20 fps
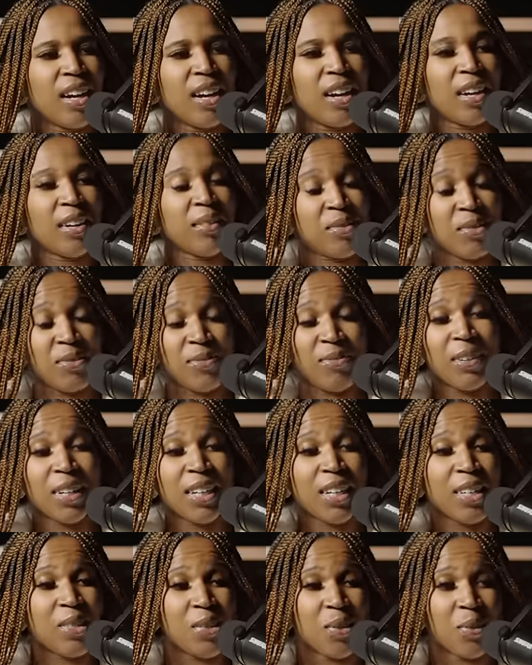Uh, it was a
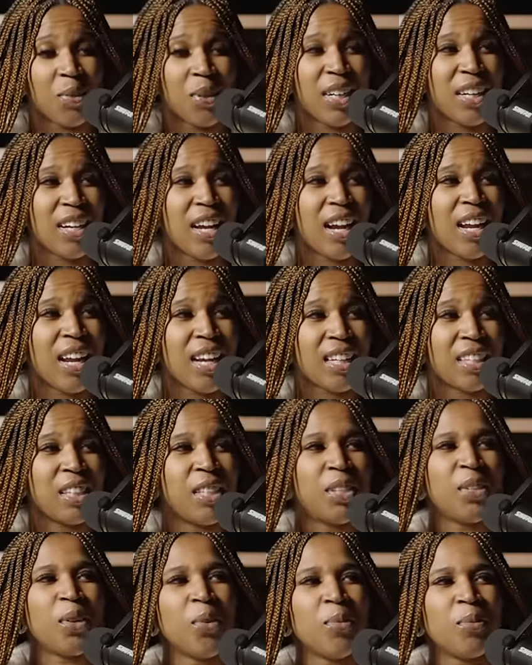funny story. God
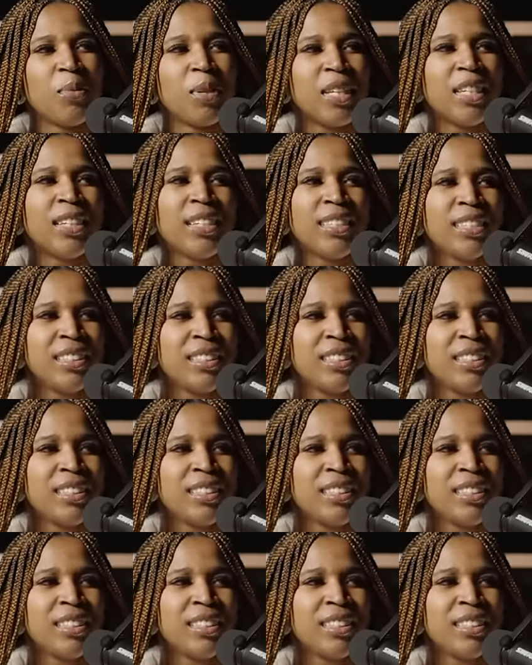actually told me